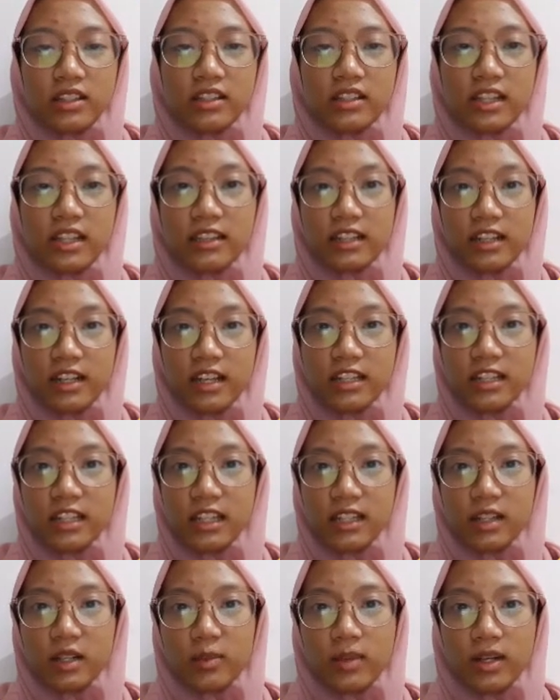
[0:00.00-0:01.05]
The internet
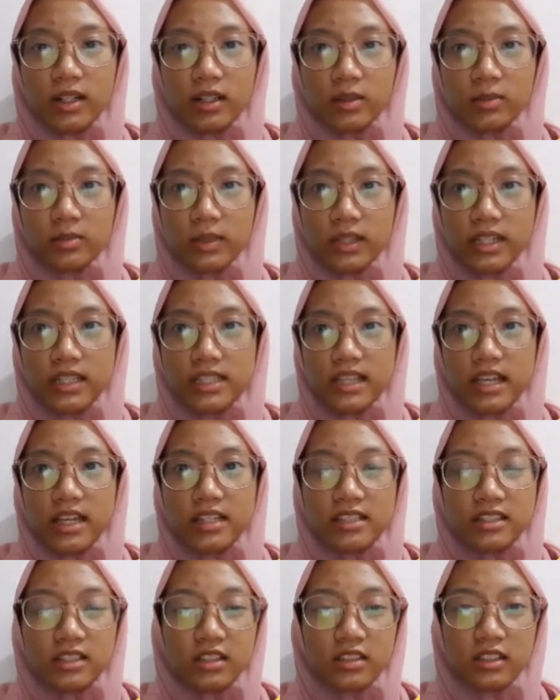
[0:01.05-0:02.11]
digital marketplace
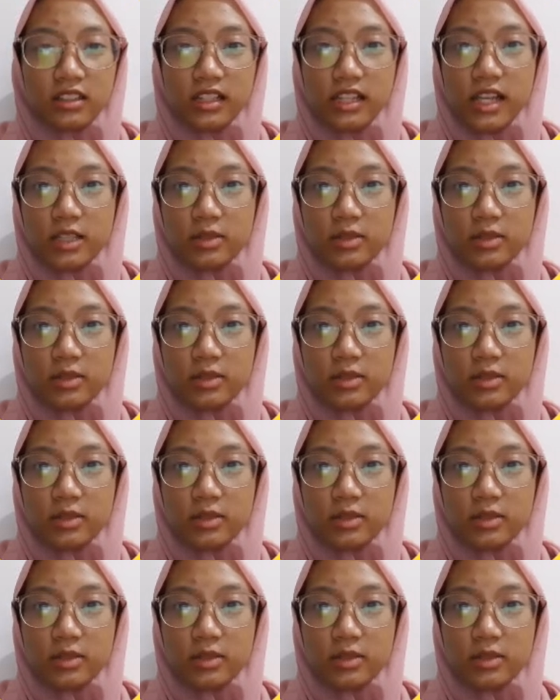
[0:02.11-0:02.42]
has greatly